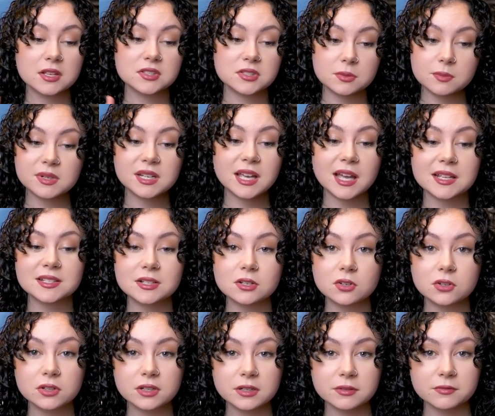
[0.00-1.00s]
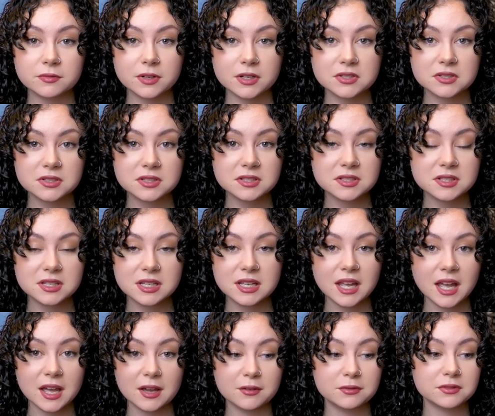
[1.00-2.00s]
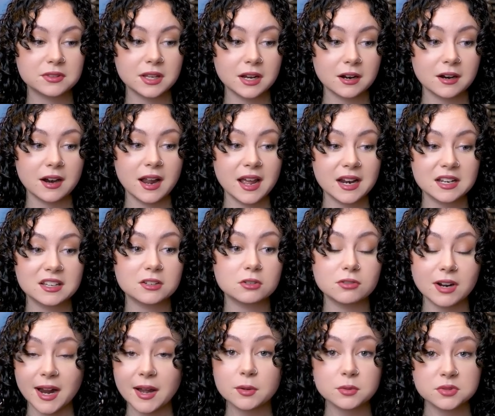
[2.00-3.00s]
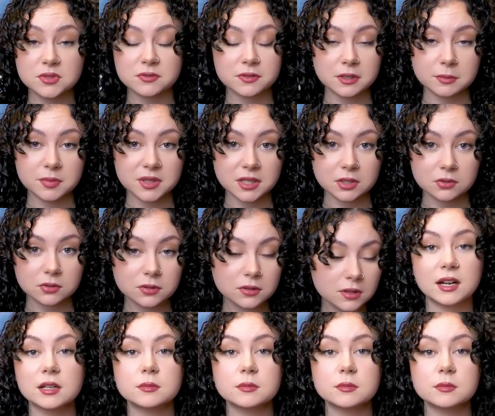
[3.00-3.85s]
somebody has a look at it first to see if there are any grounds for appeal.